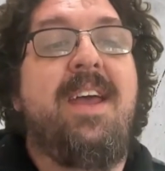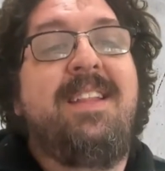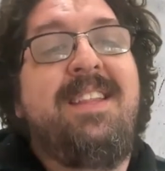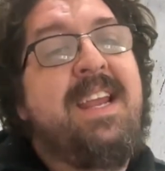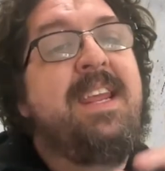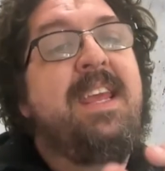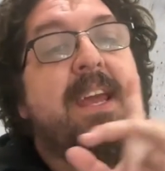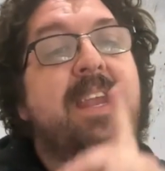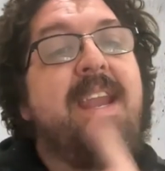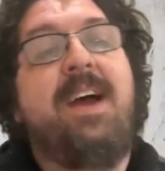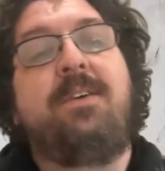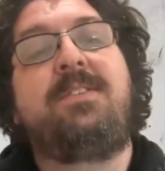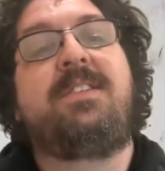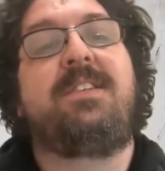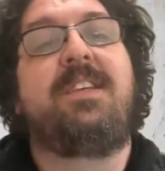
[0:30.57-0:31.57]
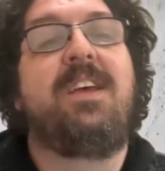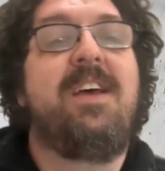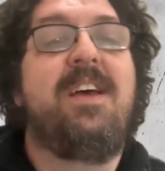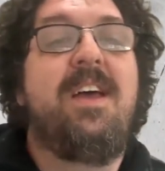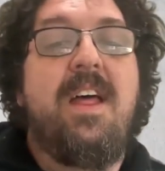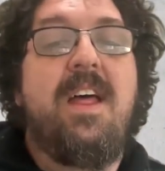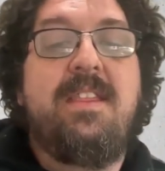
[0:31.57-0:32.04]
And then he announced
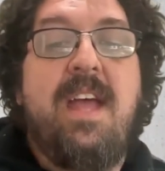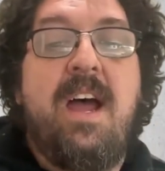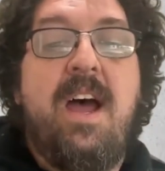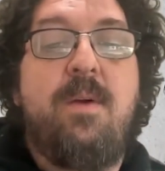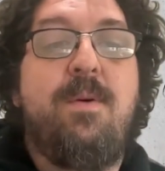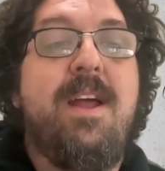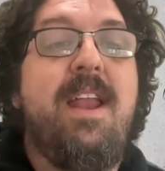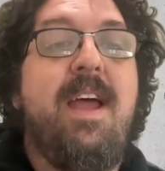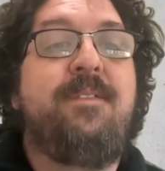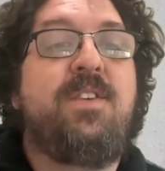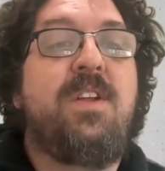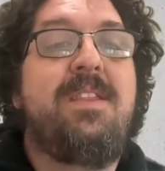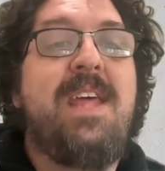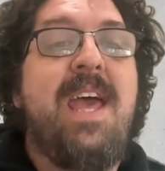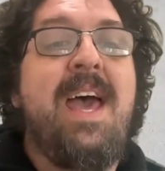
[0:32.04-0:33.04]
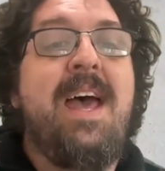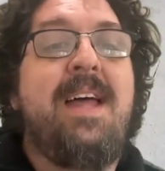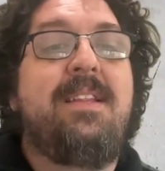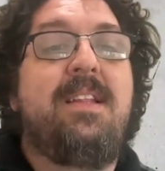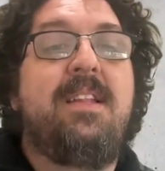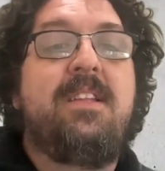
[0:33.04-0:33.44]
right after that,